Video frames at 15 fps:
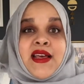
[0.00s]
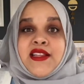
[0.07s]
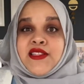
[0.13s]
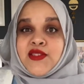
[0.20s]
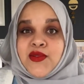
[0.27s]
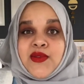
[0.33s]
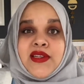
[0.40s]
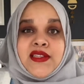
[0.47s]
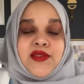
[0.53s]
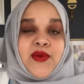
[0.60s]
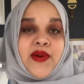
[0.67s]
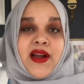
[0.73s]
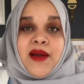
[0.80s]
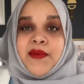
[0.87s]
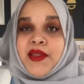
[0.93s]
students who
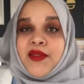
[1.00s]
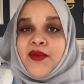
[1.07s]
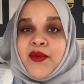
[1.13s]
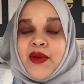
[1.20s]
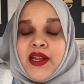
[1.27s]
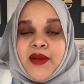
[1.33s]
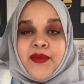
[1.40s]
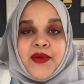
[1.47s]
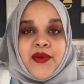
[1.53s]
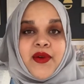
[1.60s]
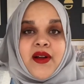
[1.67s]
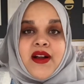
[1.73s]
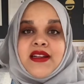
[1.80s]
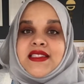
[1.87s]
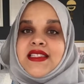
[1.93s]
are coming through Hennapreneur
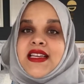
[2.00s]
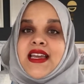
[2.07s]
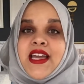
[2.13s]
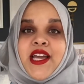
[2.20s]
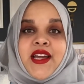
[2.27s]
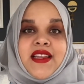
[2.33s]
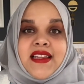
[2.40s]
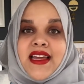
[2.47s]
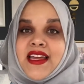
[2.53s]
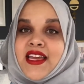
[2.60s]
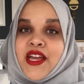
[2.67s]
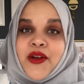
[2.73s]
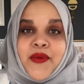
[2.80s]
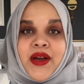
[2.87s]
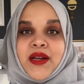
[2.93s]
are seeing like
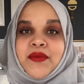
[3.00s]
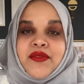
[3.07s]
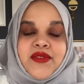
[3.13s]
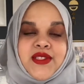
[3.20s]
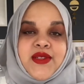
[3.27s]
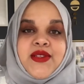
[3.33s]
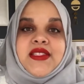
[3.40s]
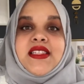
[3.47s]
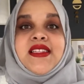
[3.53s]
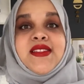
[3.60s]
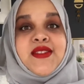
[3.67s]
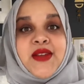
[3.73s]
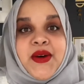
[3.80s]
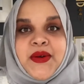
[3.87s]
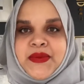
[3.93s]
incredible results.
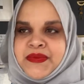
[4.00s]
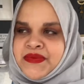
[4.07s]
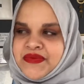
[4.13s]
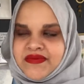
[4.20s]
So